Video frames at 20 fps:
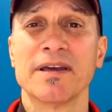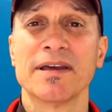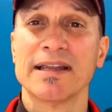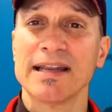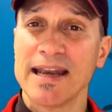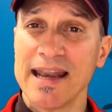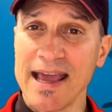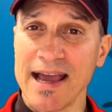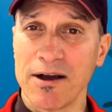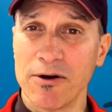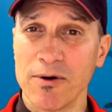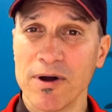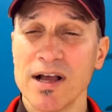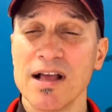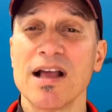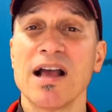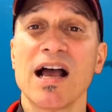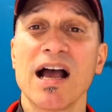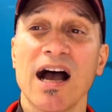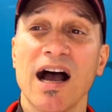Now,
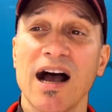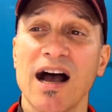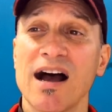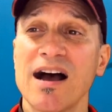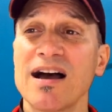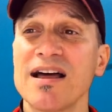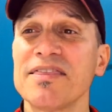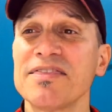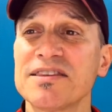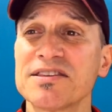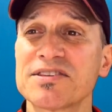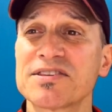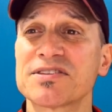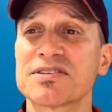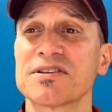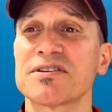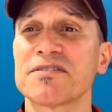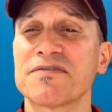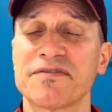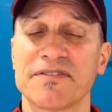on the
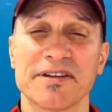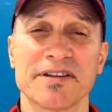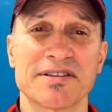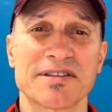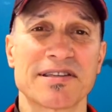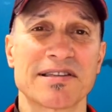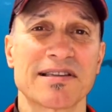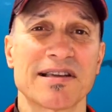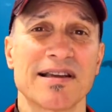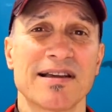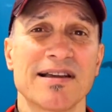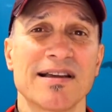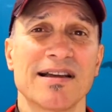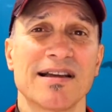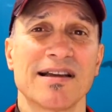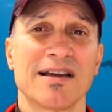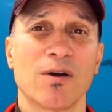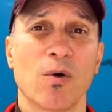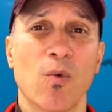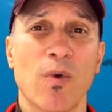surface,
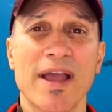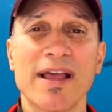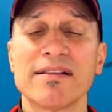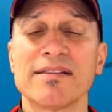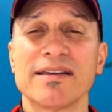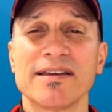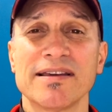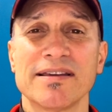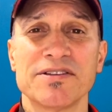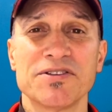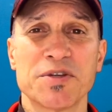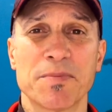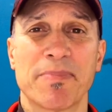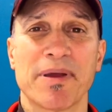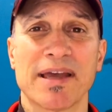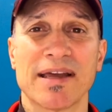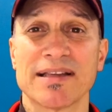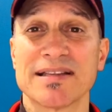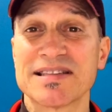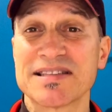whaling in
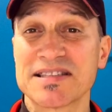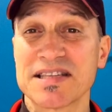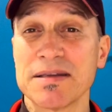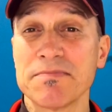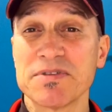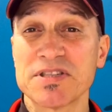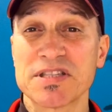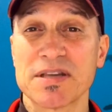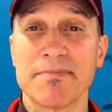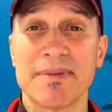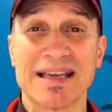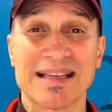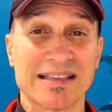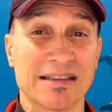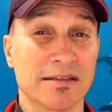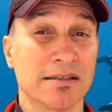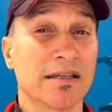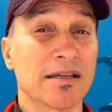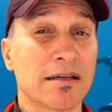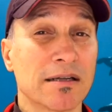Japan seems to make
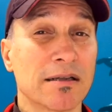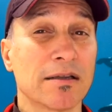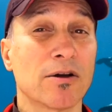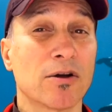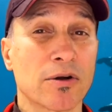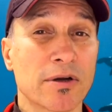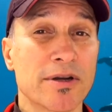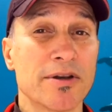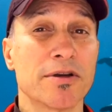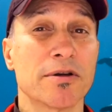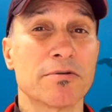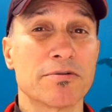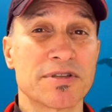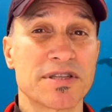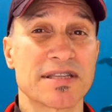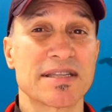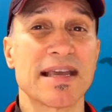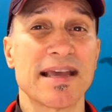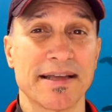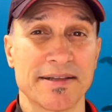little or no
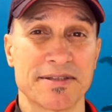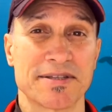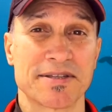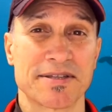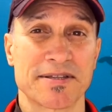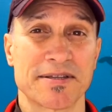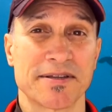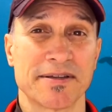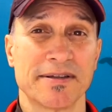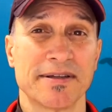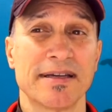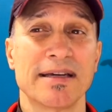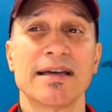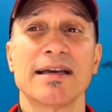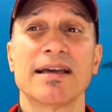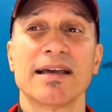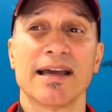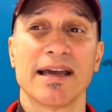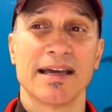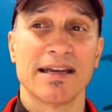sense.
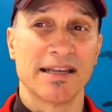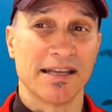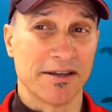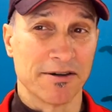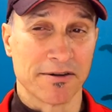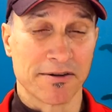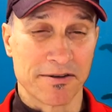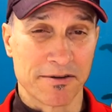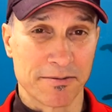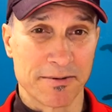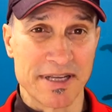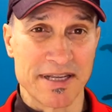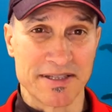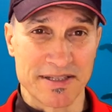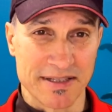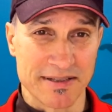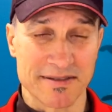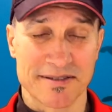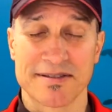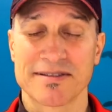And here are the
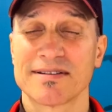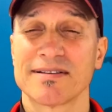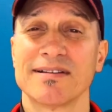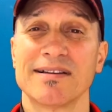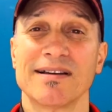reasons.